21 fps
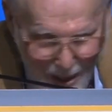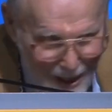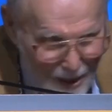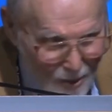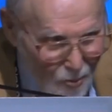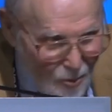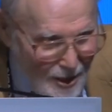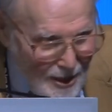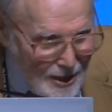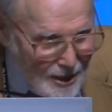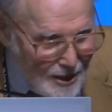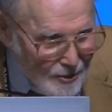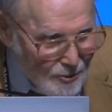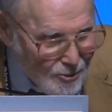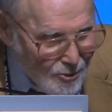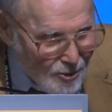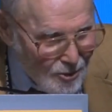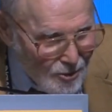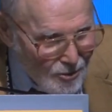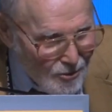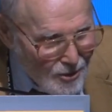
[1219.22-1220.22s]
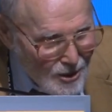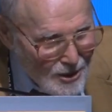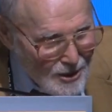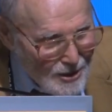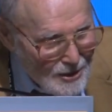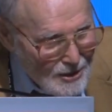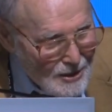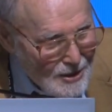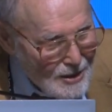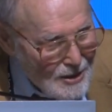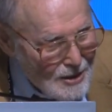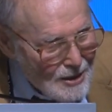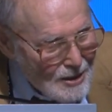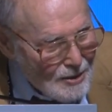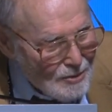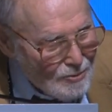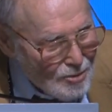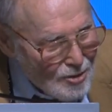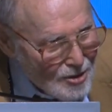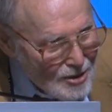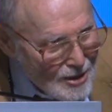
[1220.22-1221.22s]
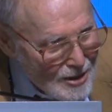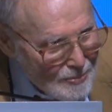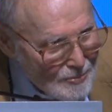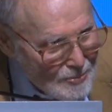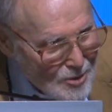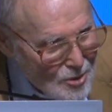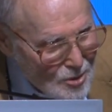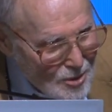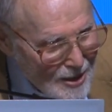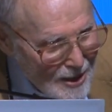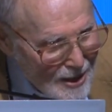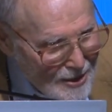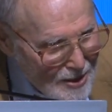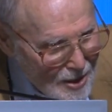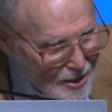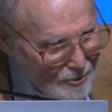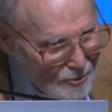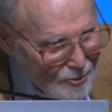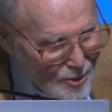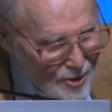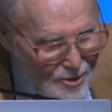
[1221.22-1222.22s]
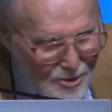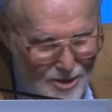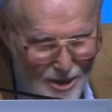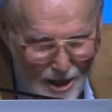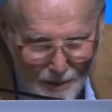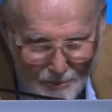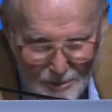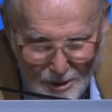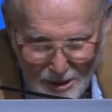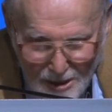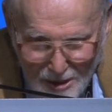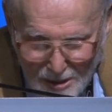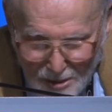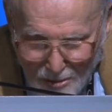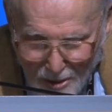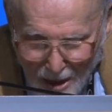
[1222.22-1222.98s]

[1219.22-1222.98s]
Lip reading: back waiting for him to get the first optical